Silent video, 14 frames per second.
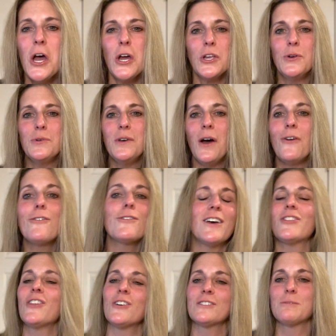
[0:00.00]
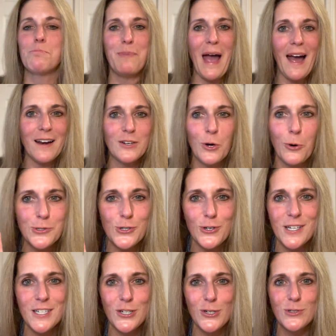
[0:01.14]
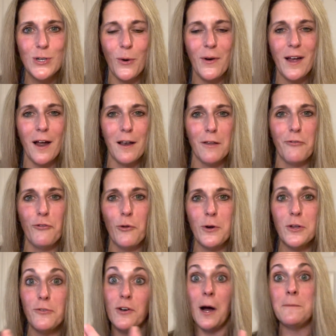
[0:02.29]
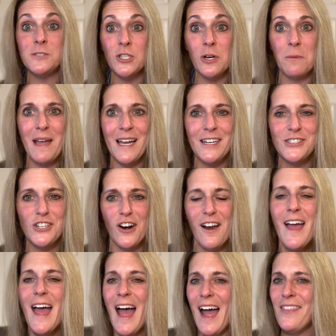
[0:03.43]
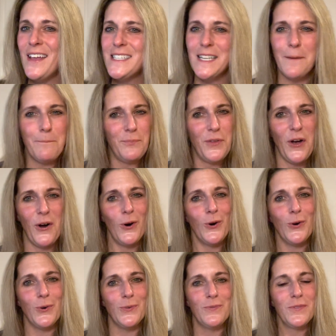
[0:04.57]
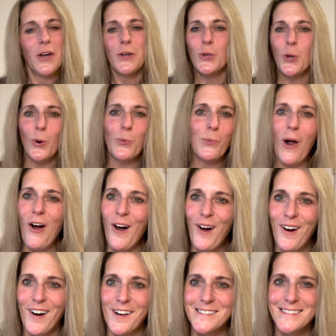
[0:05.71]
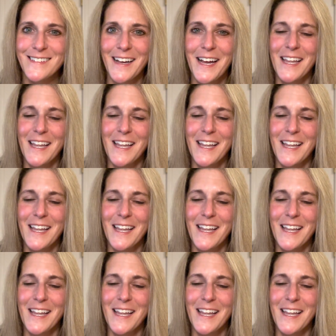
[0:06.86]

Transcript: You know that there's bad culture issues going on the floor. You've come to your manager and they say, no, you're wrong.